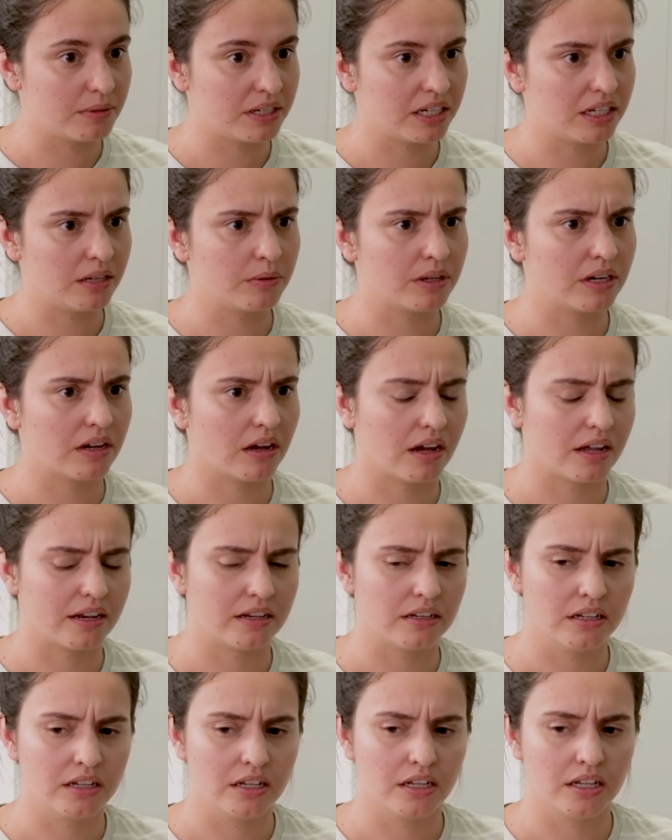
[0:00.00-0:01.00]
And he went
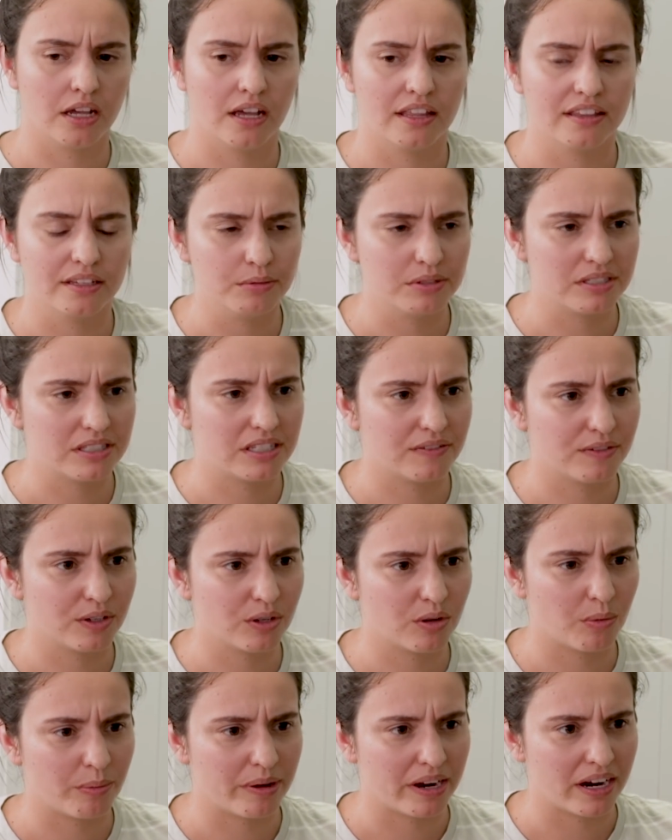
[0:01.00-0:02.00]
on, I think it was Stephen
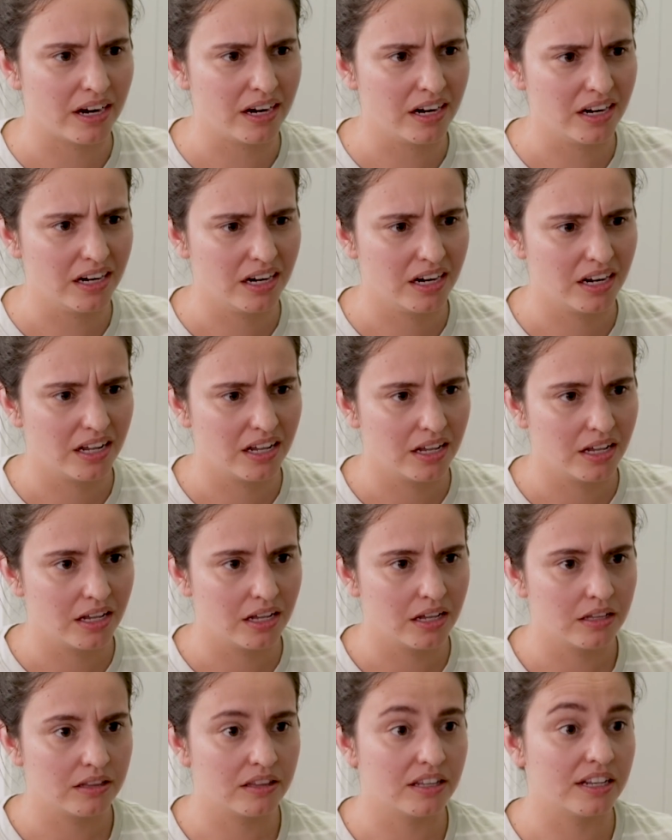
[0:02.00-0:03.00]
Colbert,
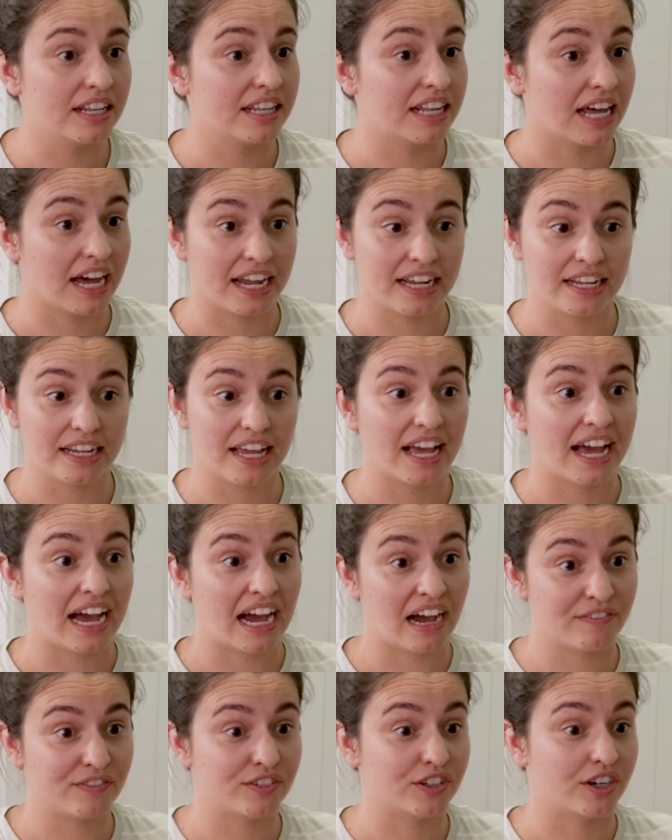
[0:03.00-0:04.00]
the night
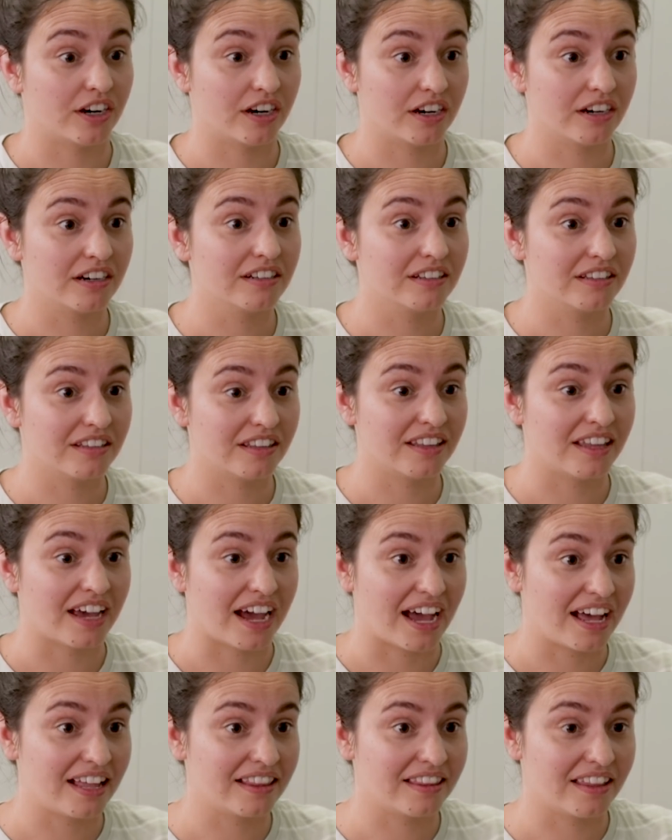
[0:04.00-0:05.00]
after
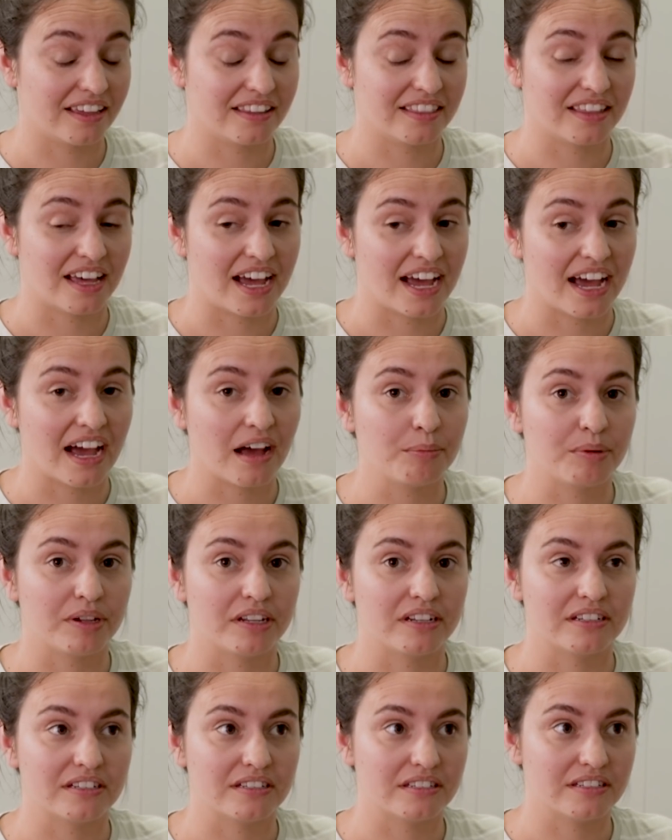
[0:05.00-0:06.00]
that
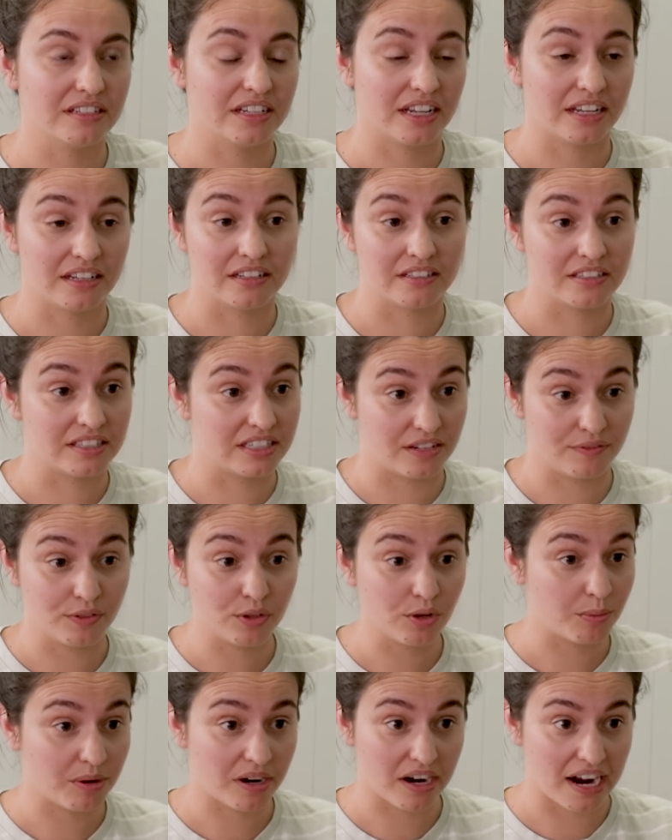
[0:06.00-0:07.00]
happened. And
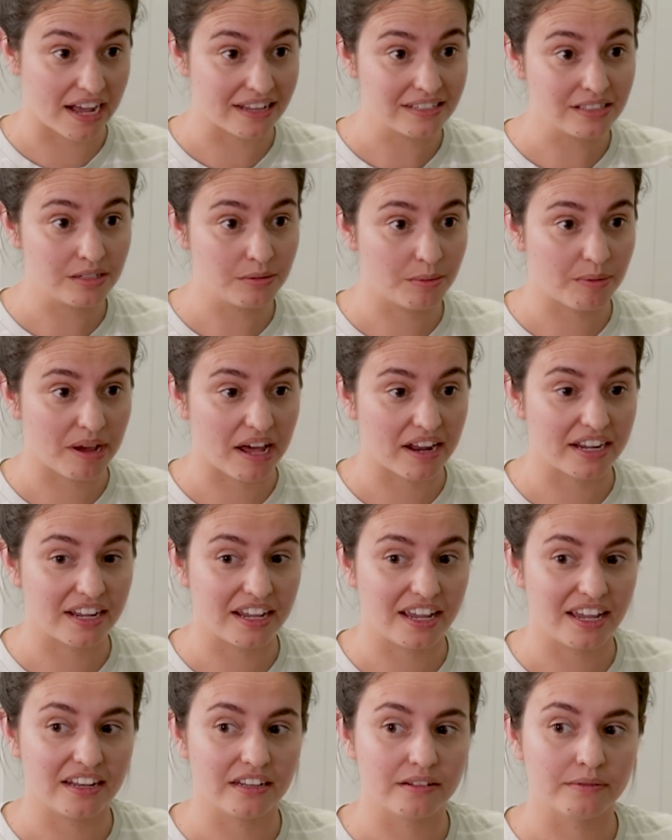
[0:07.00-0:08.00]
Stephen Colbert asked him about
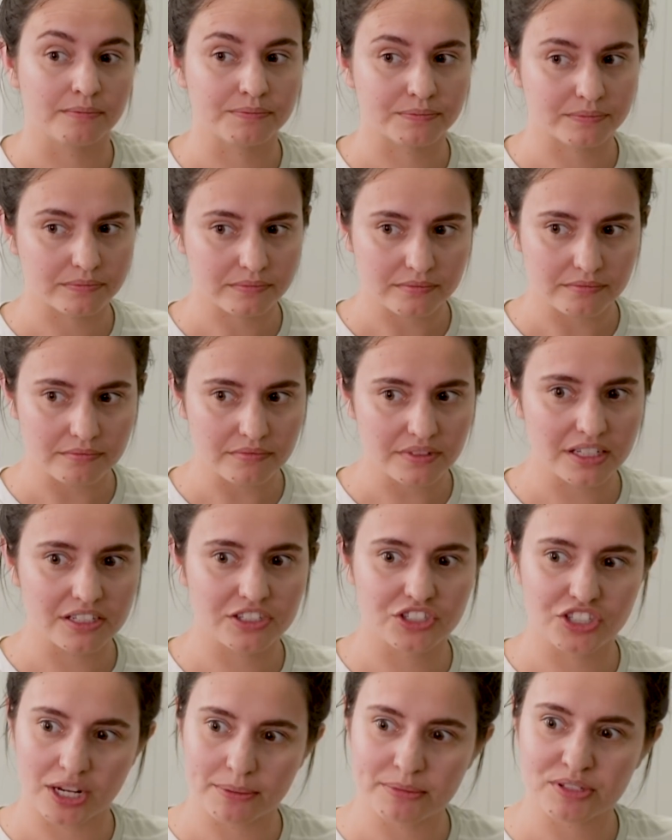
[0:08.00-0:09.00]
it.
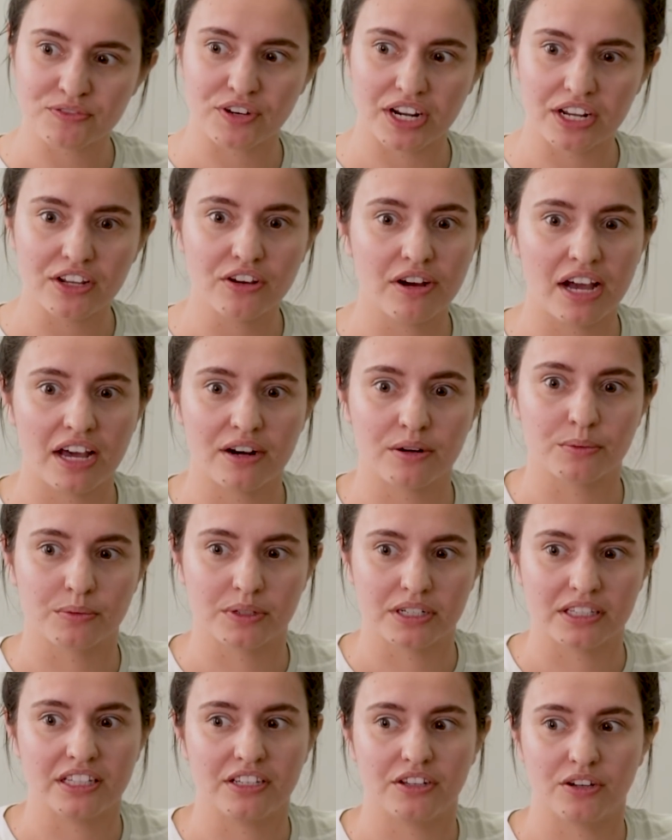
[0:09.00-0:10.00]
And James Franco had a
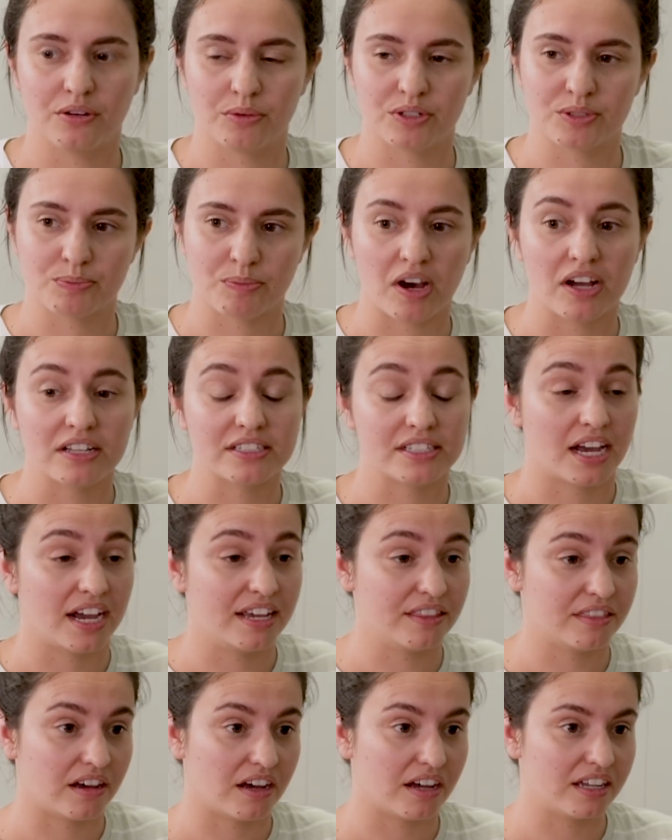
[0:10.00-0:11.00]
really good response,
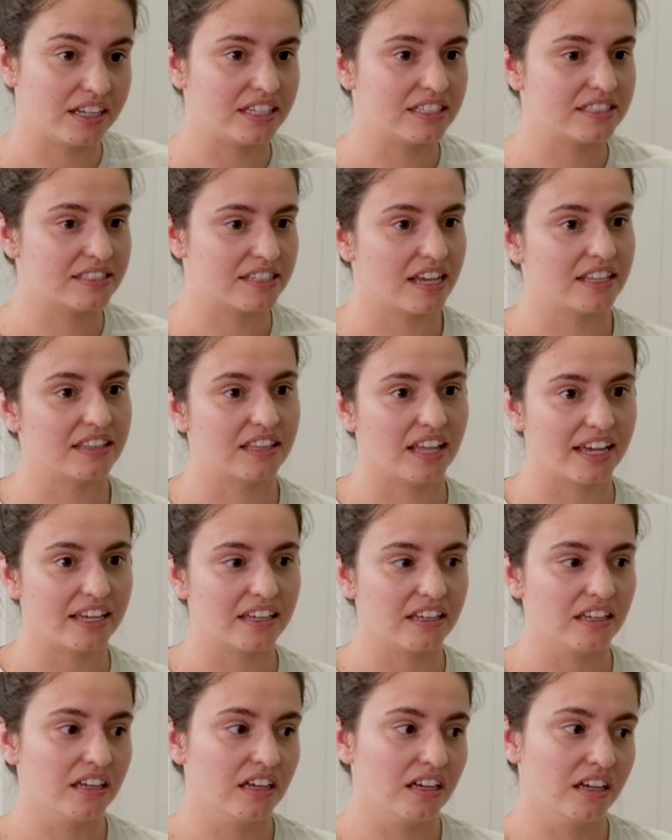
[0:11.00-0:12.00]
I thought. He said,
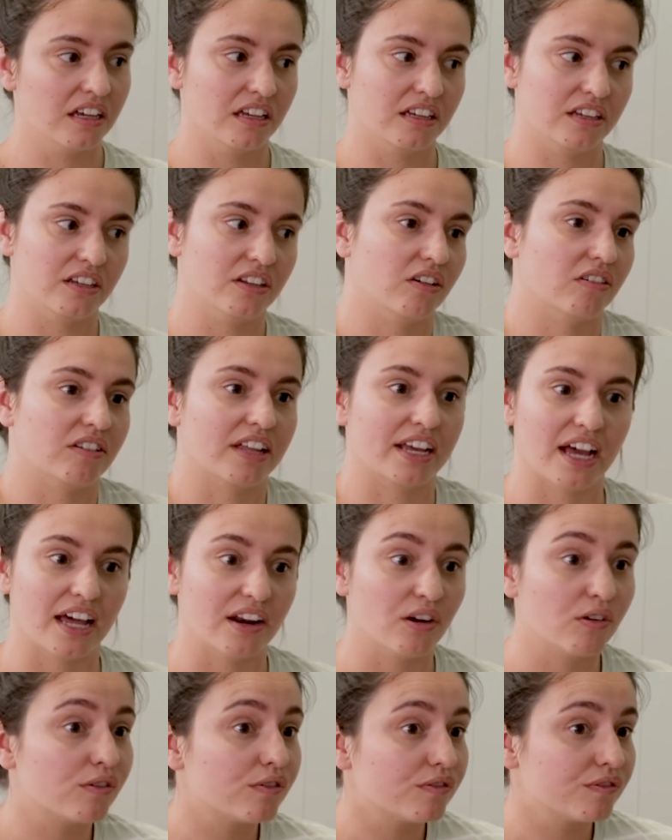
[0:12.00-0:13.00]
like, you know, like, I
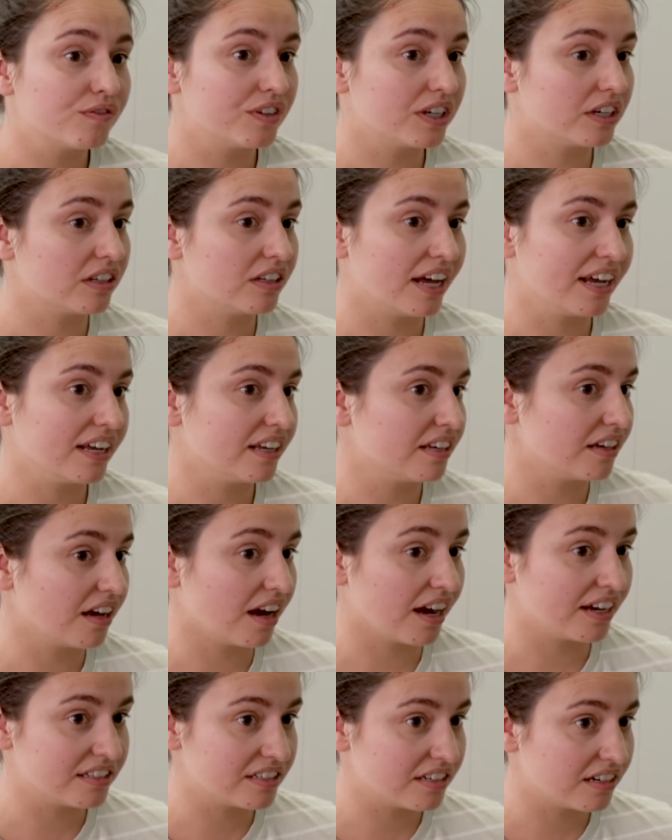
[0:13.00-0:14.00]
don't feel like
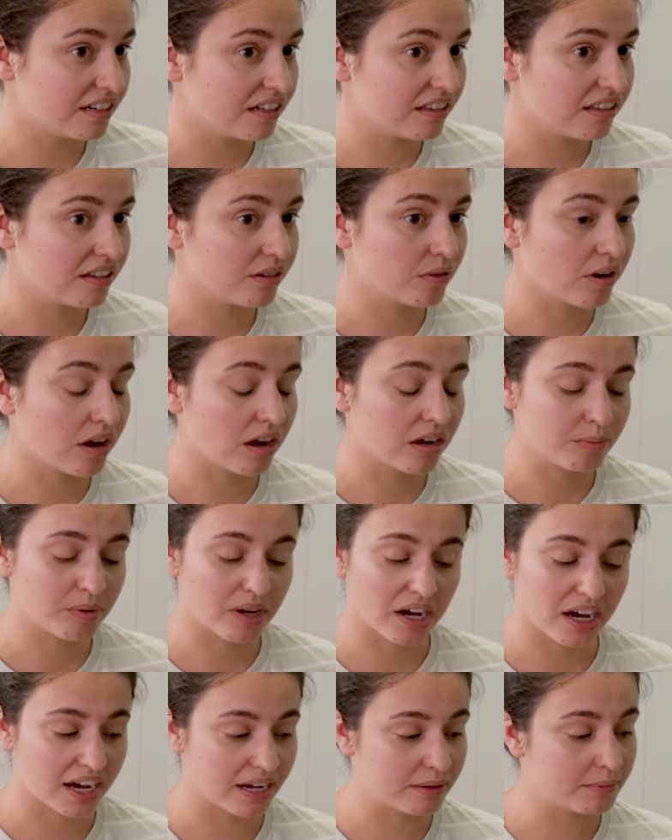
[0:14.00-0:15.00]
I did anything wrong,
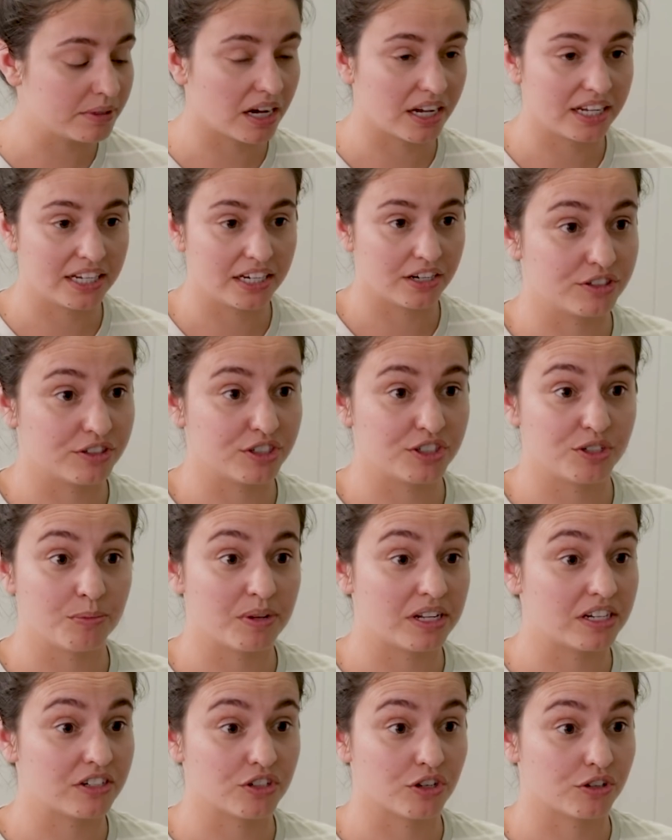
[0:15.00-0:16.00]
but I'm not to
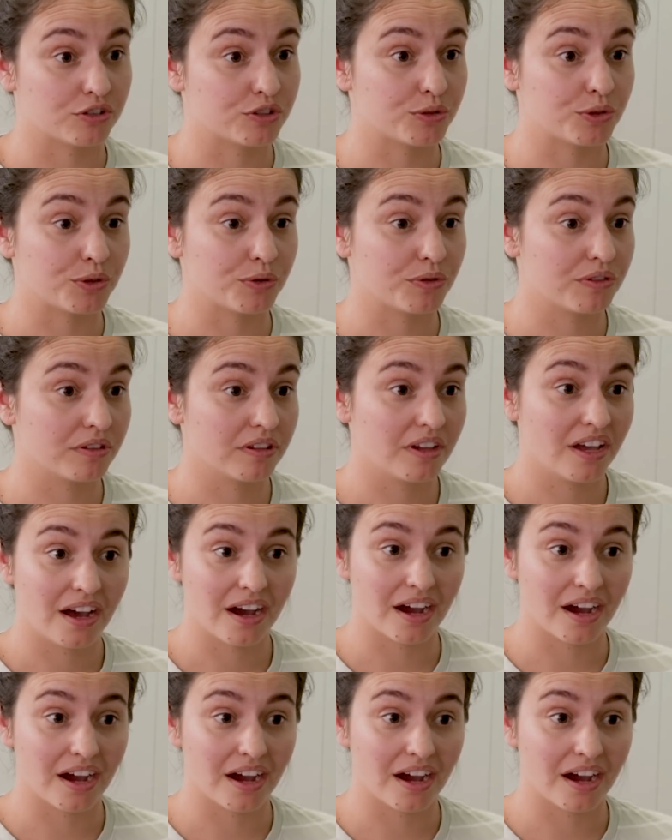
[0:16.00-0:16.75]
diminish her truth.